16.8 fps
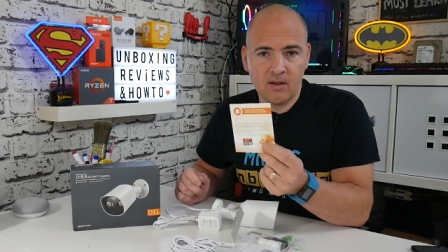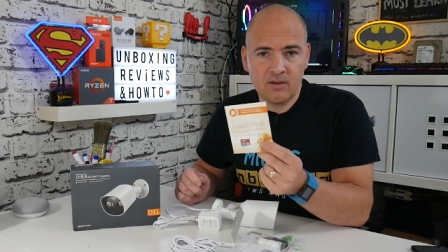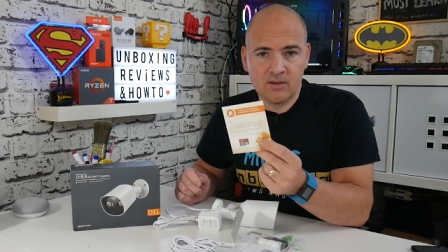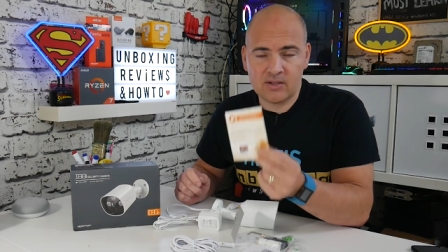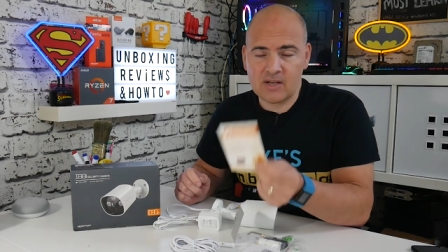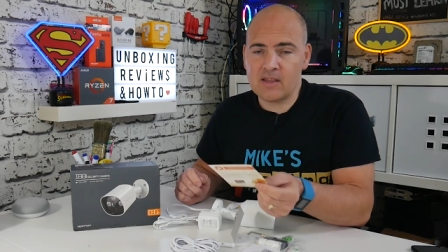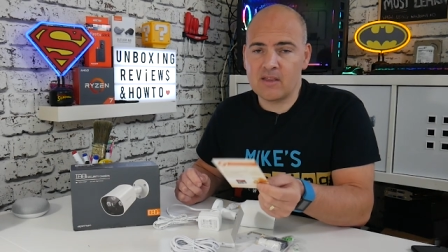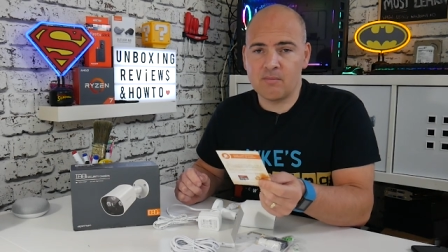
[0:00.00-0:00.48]

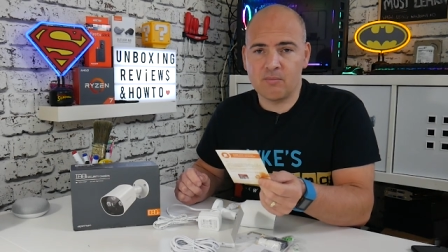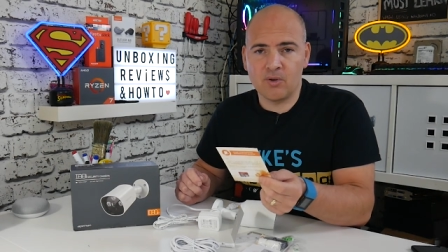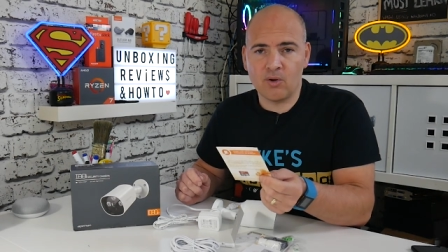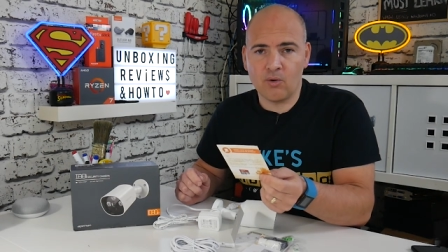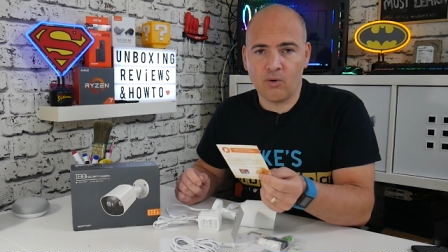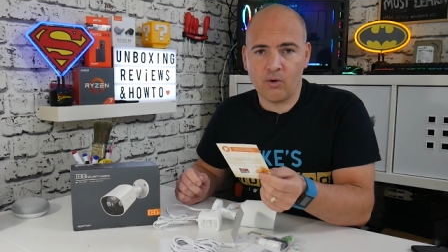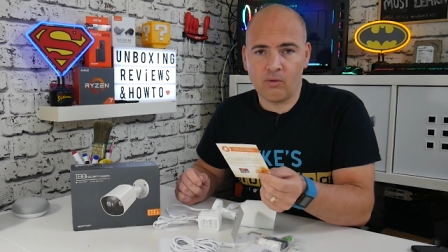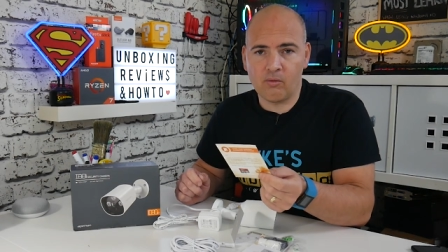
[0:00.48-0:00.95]
send them
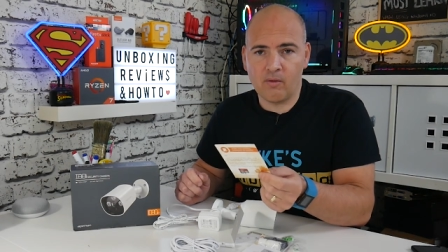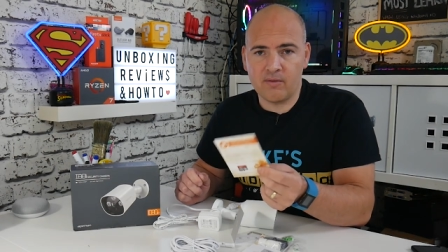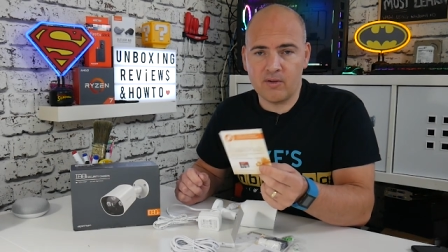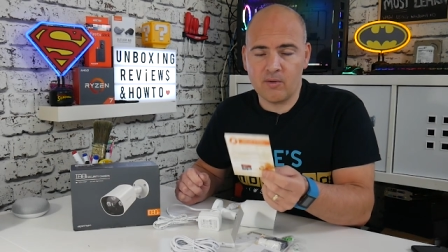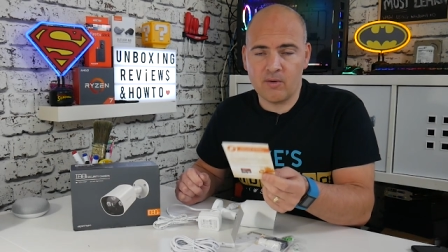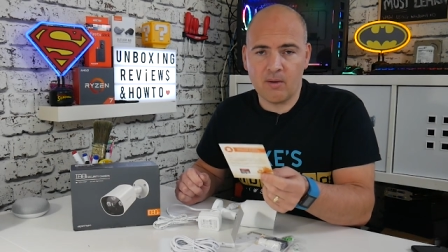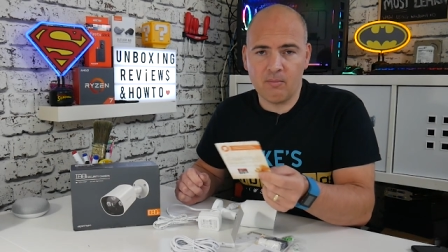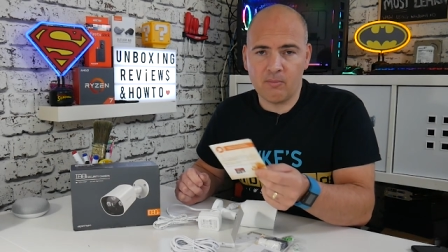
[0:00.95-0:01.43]
your
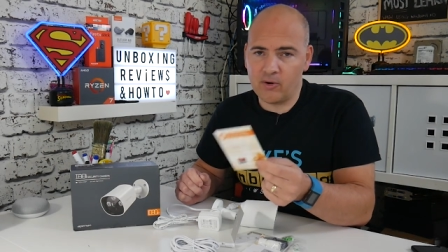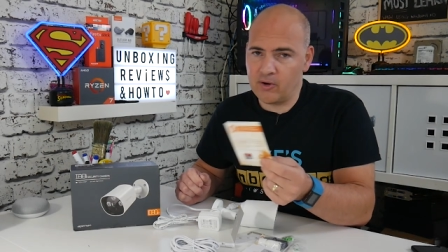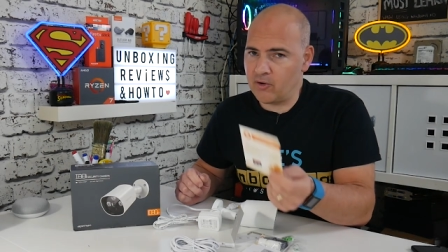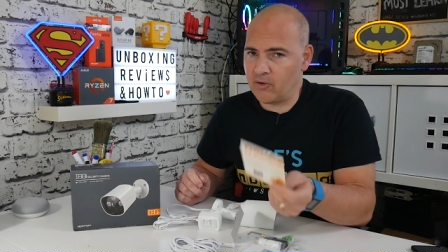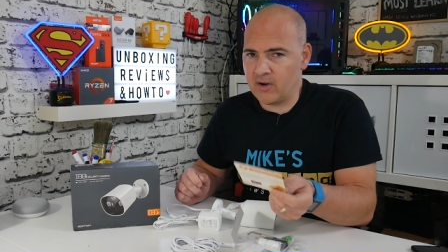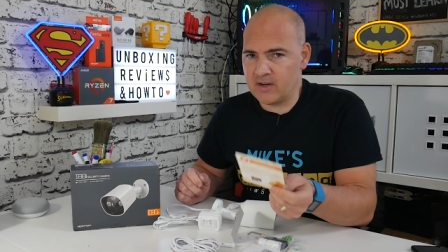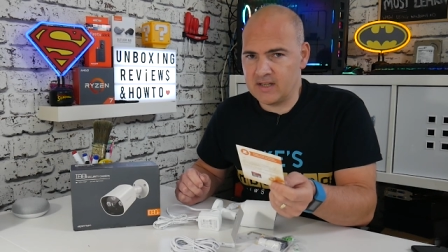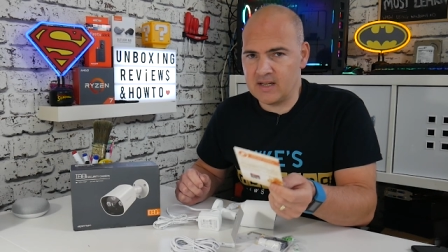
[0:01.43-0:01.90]
review number and
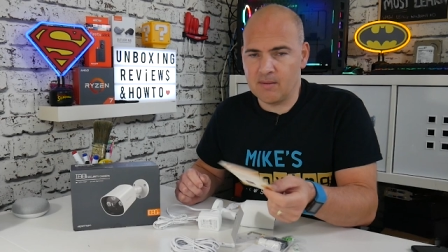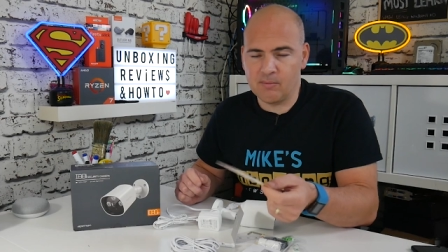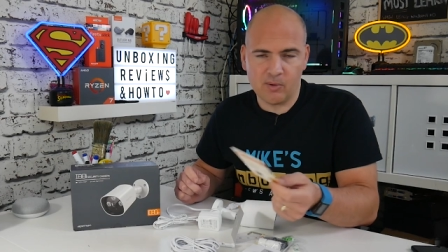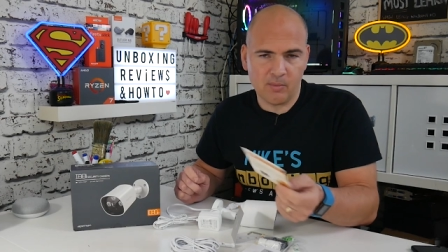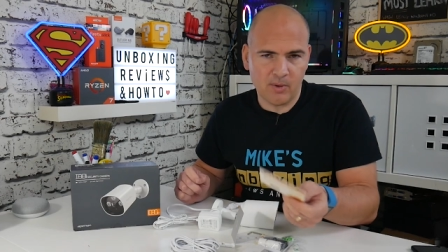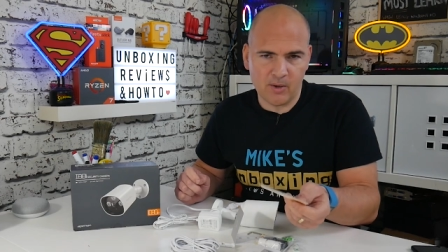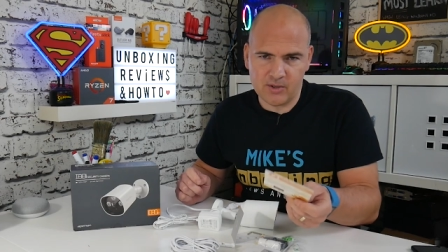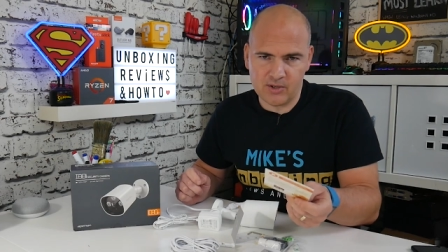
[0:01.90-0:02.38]
your I D
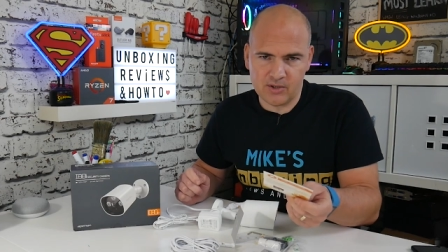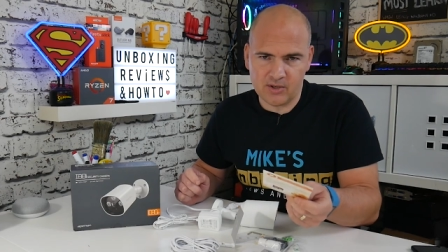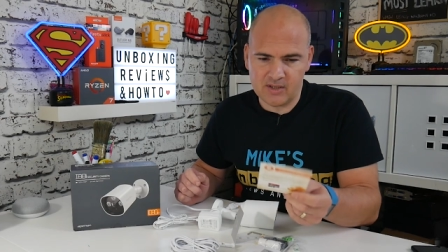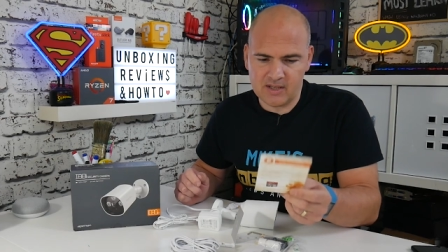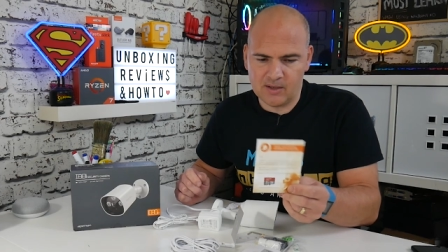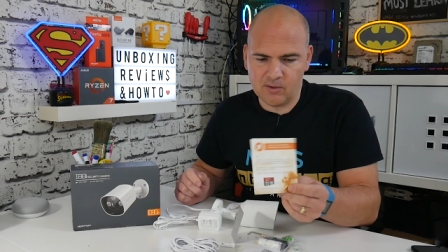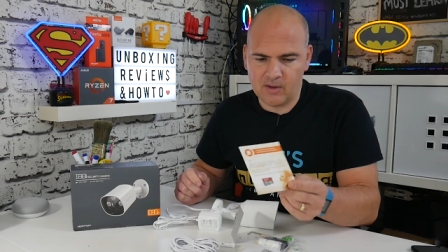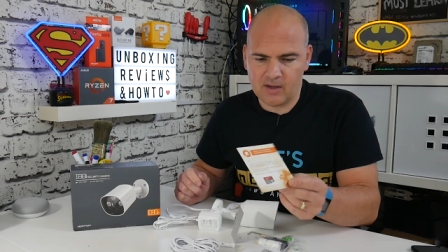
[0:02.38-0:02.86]
number, purchase I
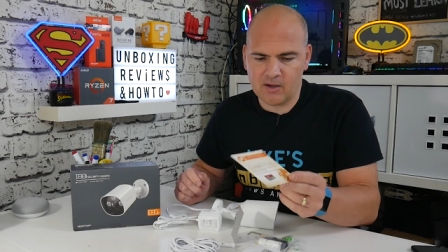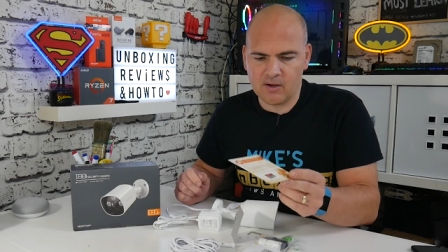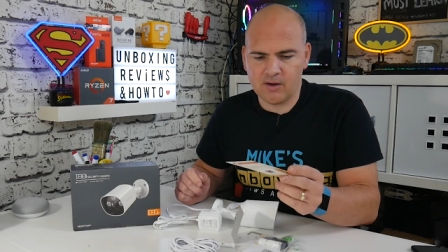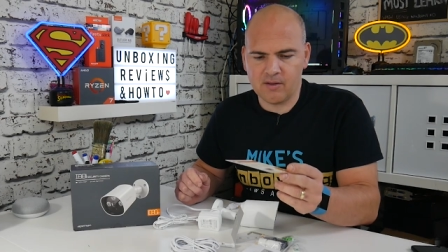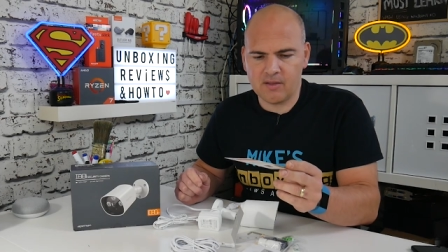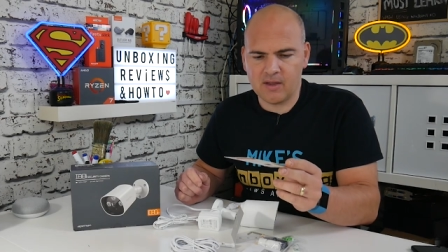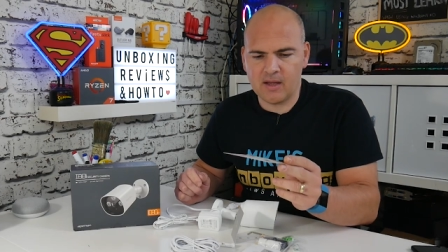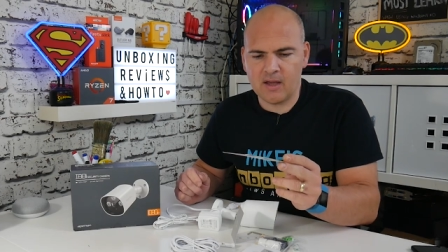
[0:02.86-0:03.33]
D and all that
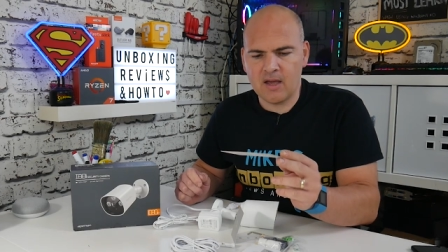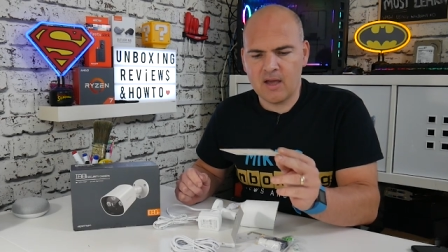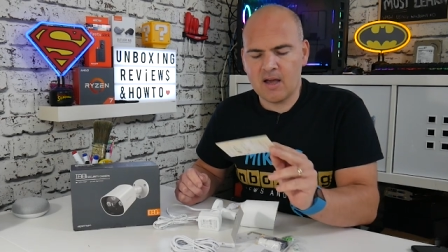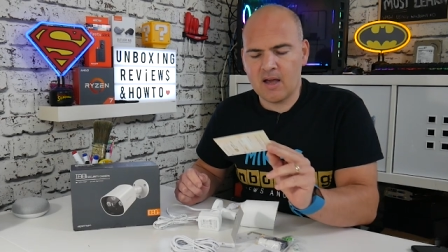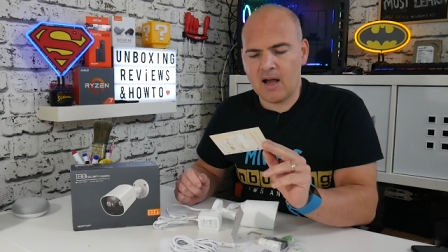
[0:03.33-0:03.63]
kind of thing,